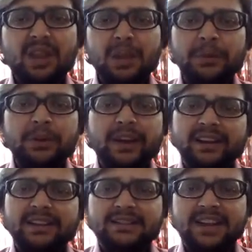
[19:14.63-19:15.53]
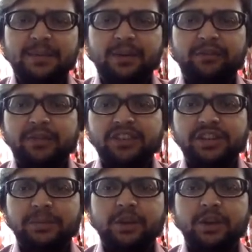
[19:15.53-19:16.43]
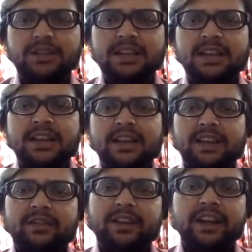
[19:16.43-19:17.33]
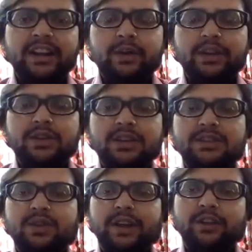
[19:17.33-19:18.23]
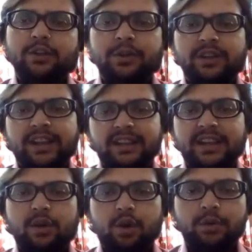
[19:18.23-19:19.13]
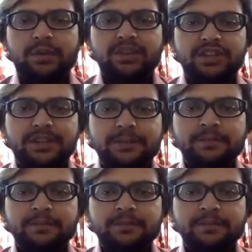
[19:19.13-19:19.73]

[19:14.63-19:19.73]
protect this type of machine, because every individual is going to protect their own machine.